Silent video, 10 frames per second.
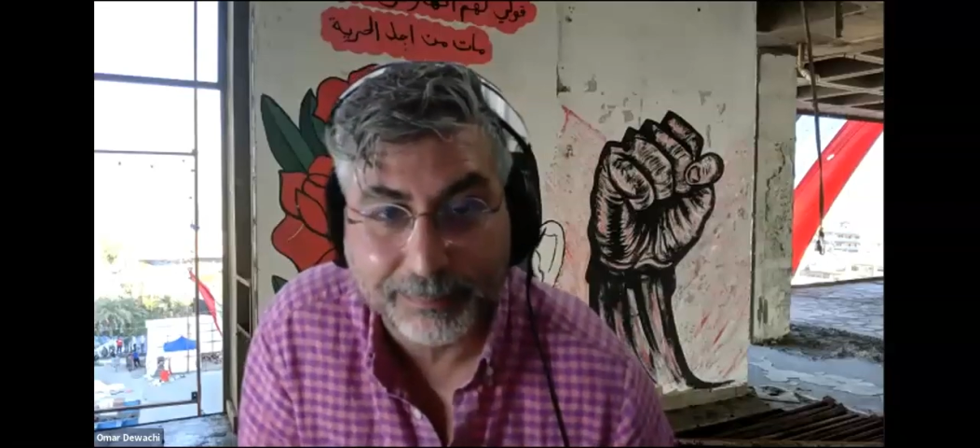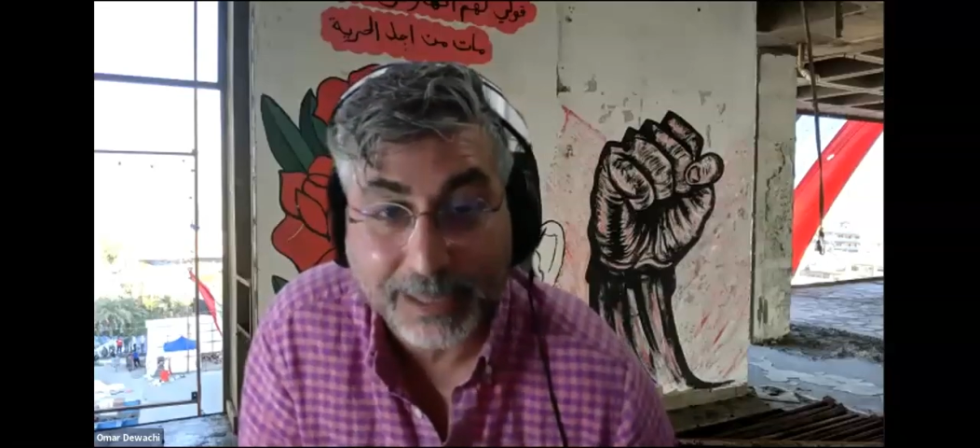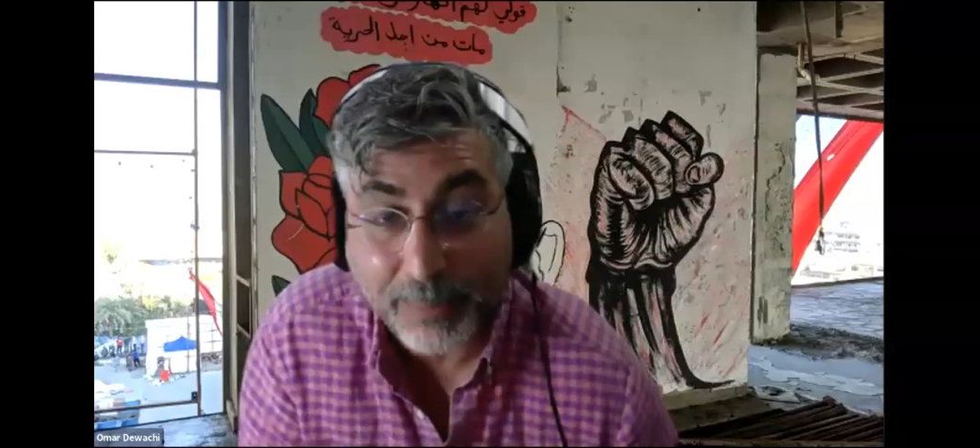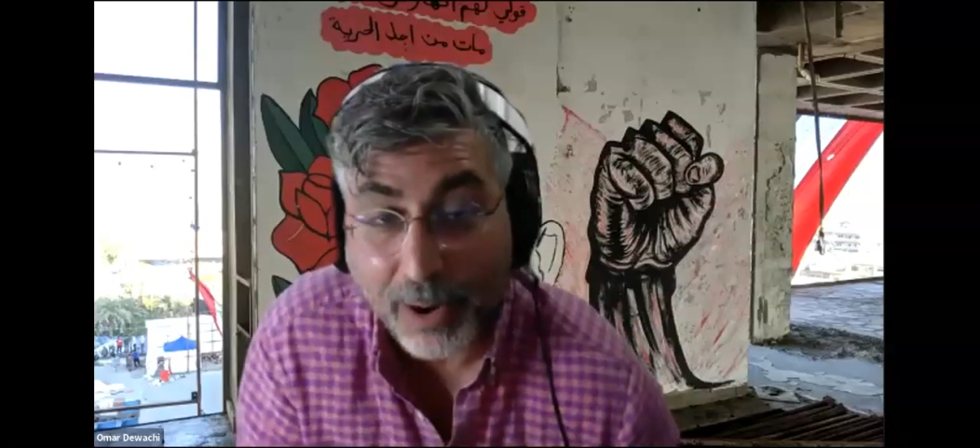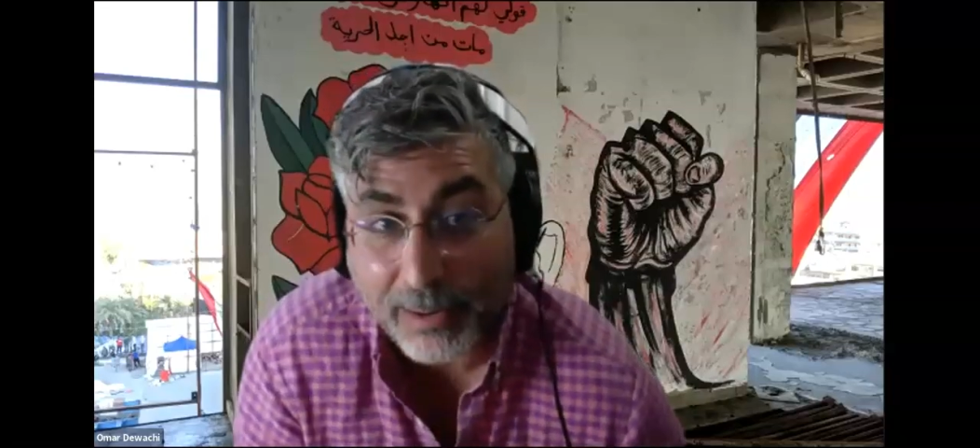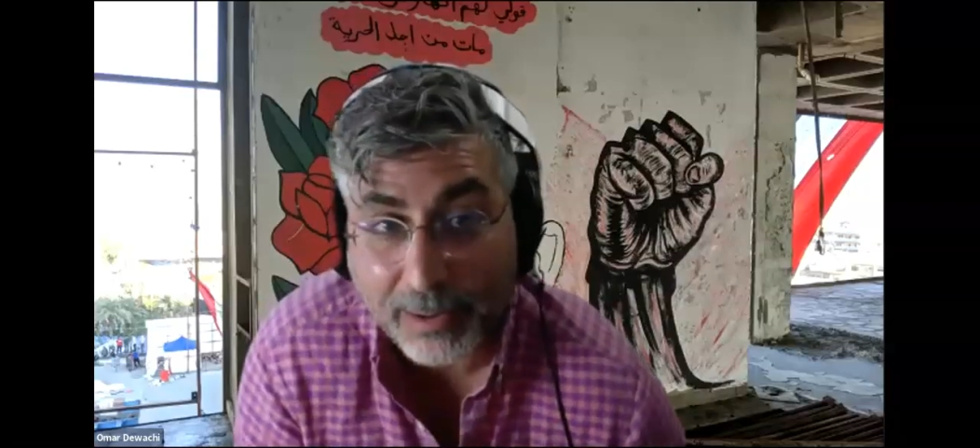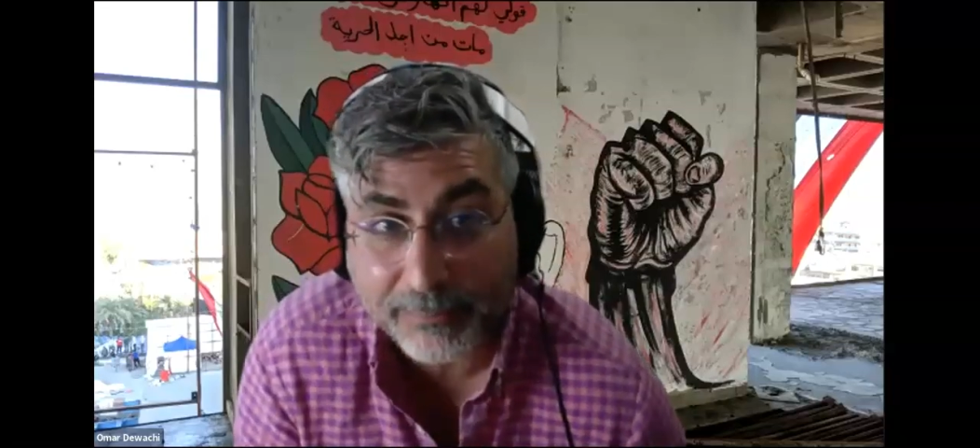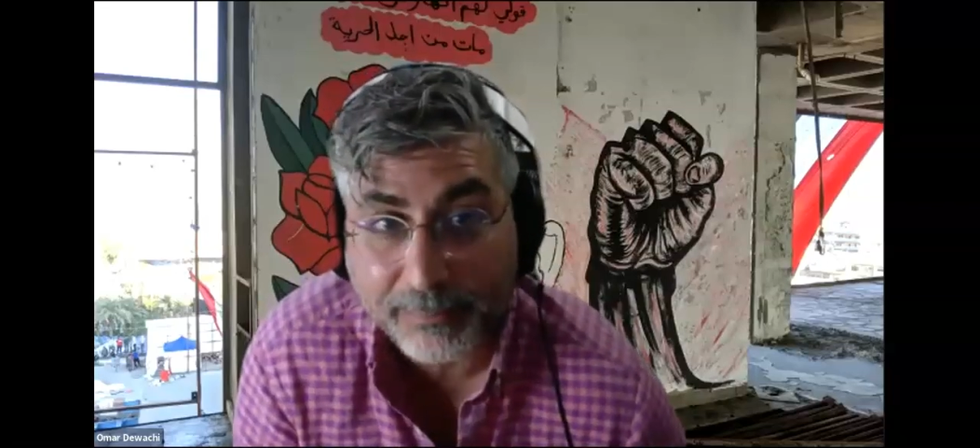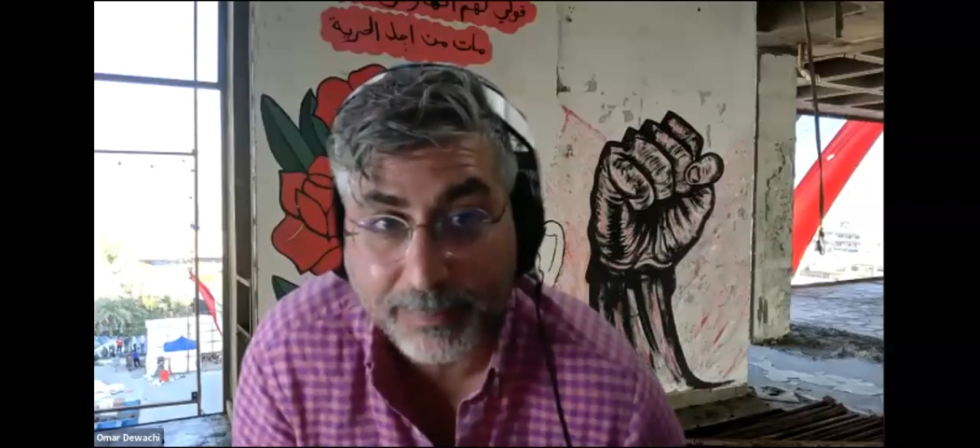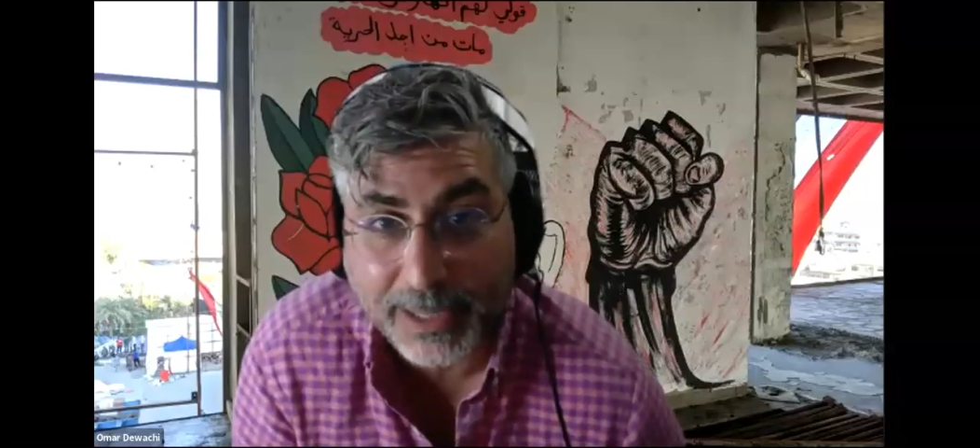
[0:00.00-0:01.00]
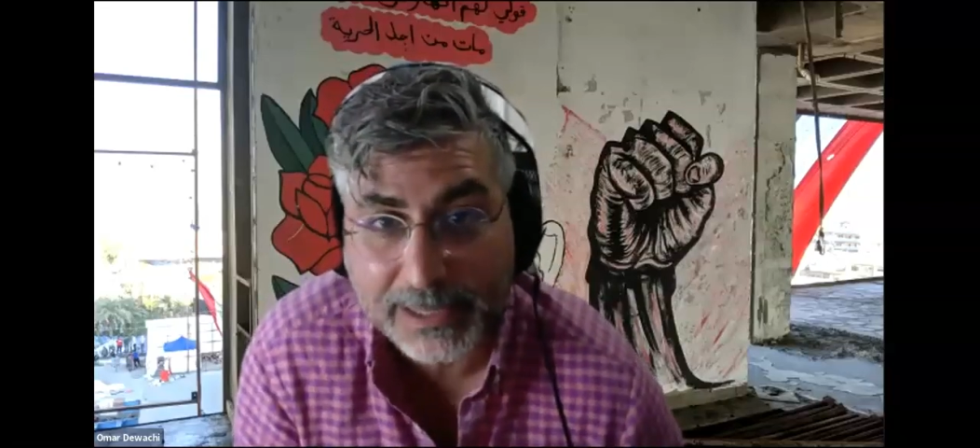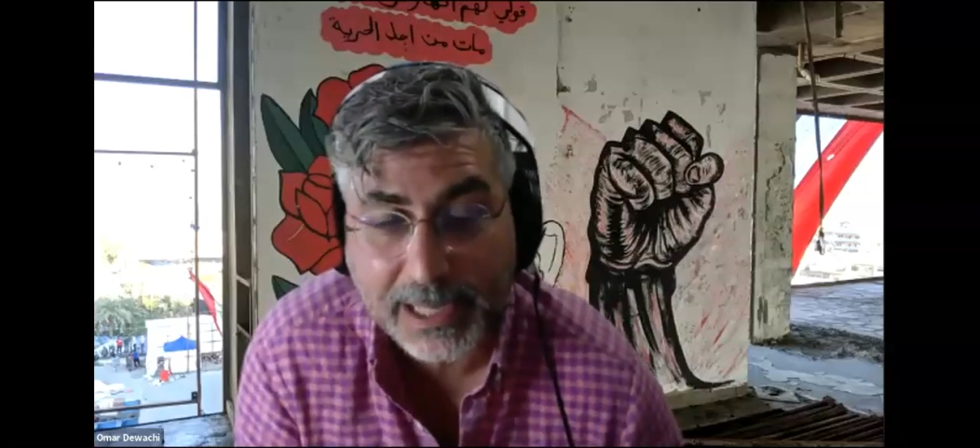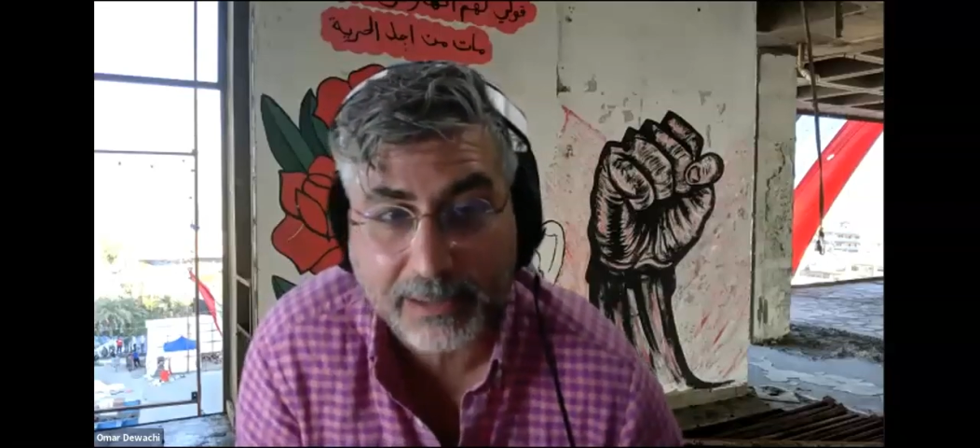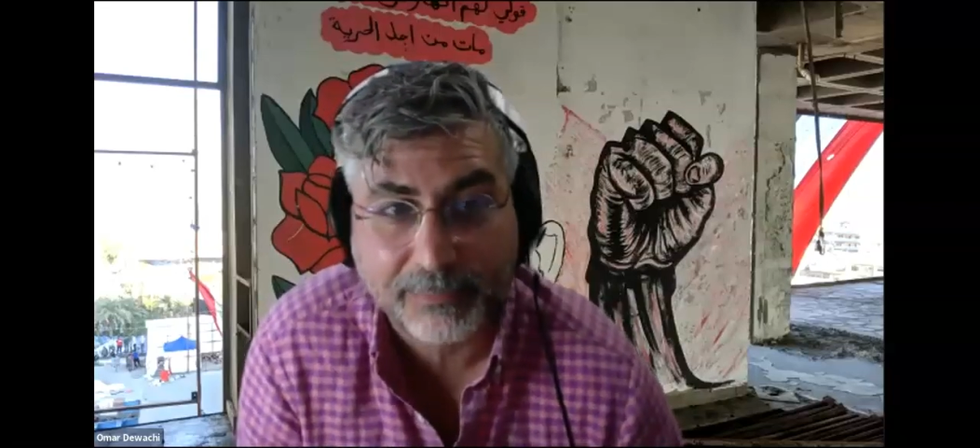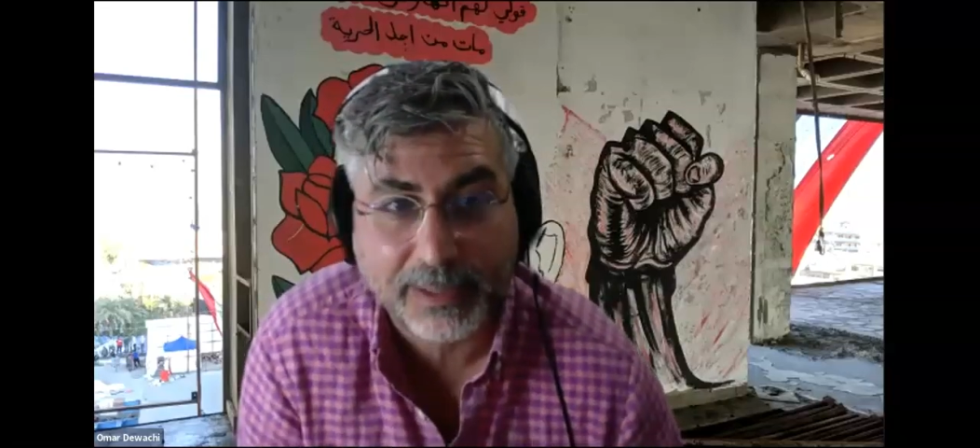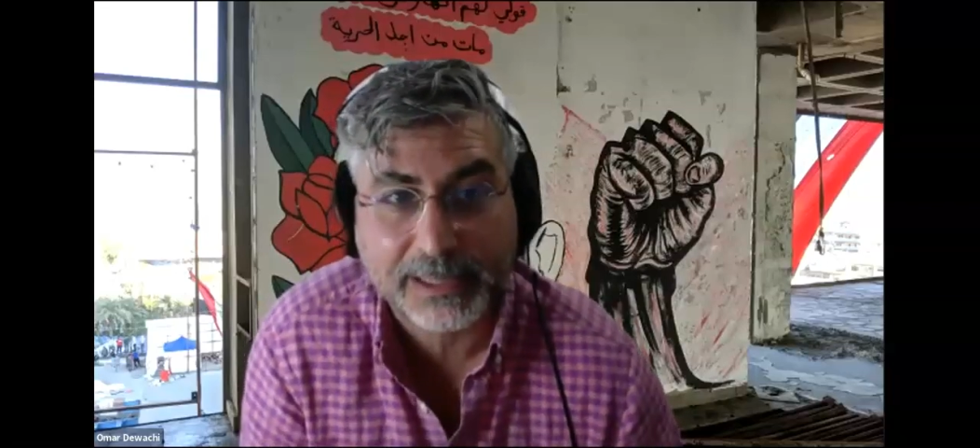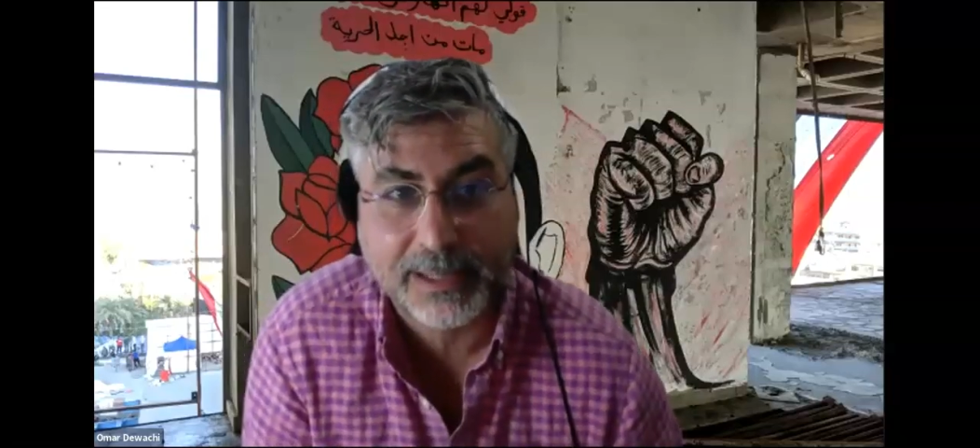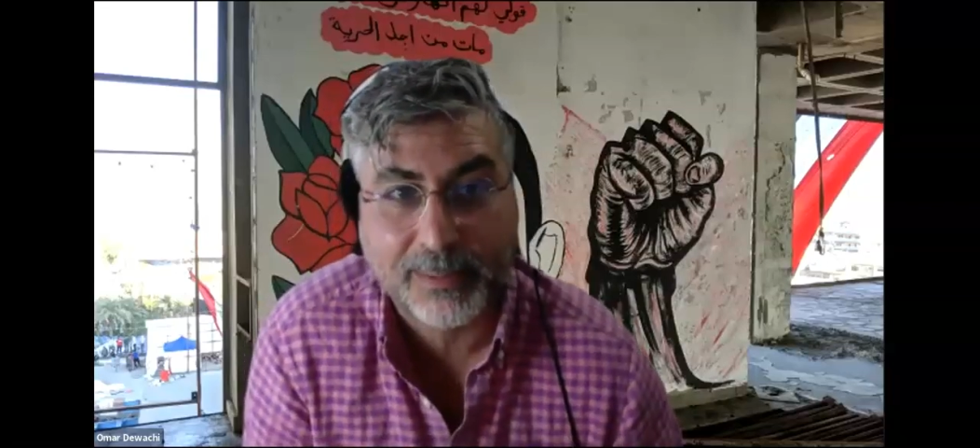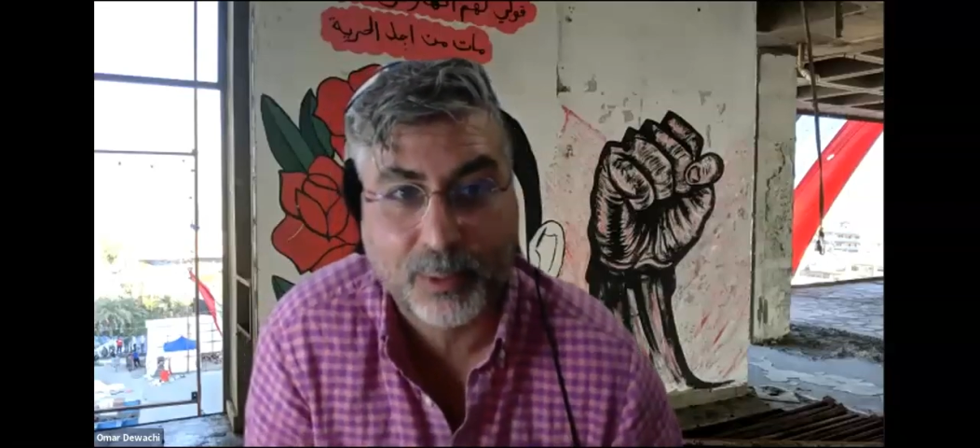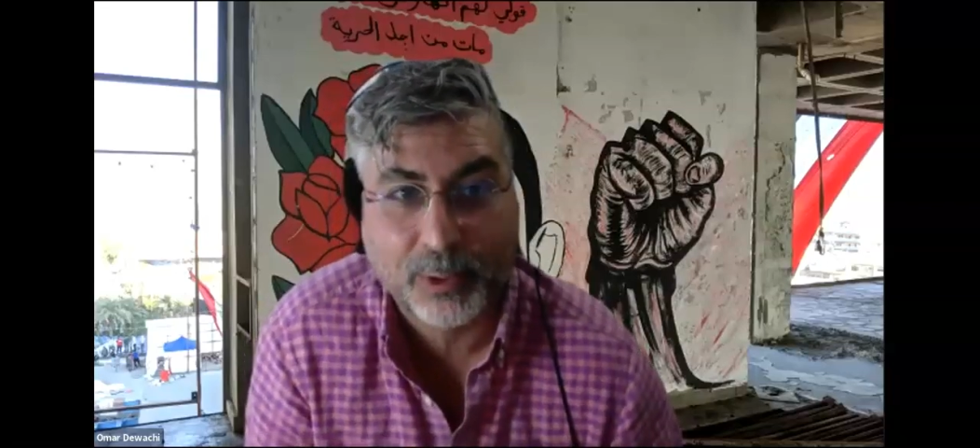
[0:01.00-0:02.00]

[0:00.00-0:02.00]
being part of myself as someone